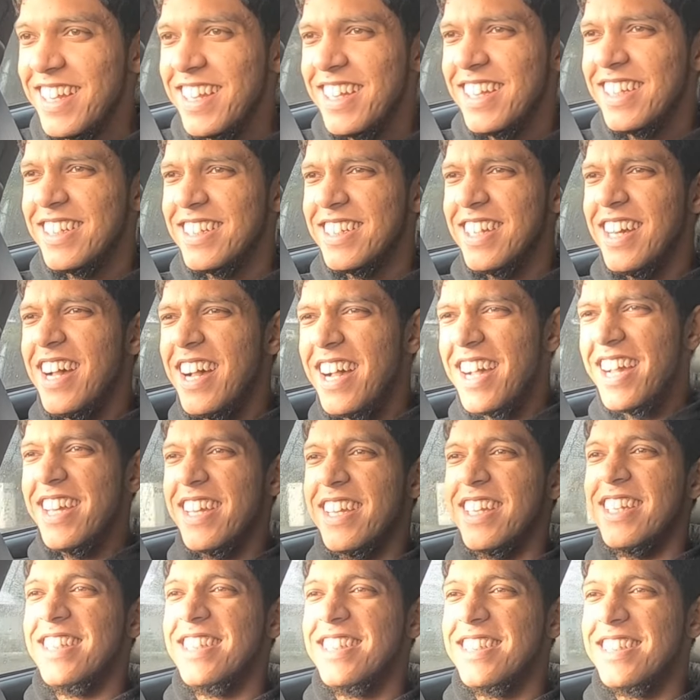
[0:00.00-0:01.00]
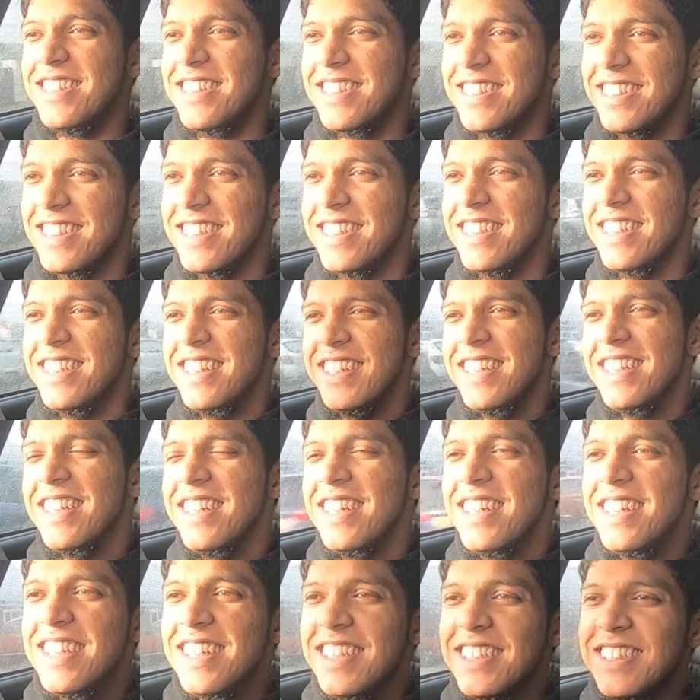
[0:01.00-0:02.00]
Nice!
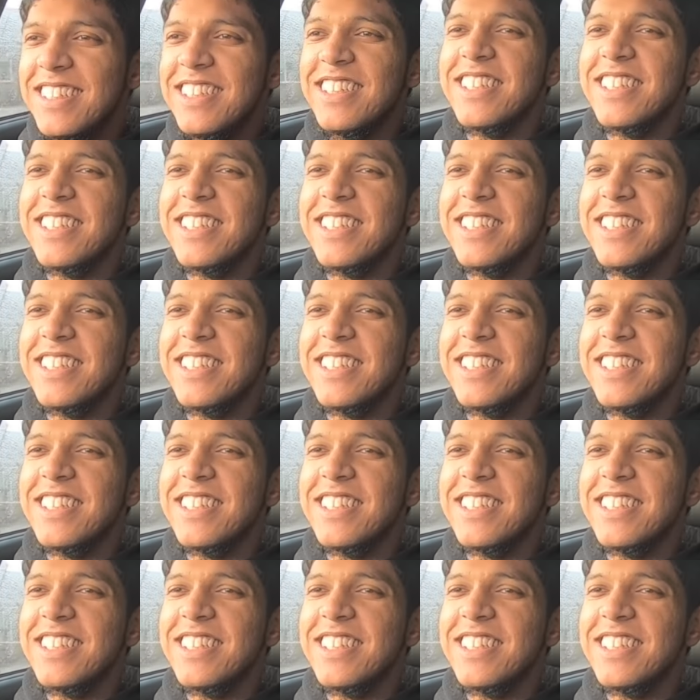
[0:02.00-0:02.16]
So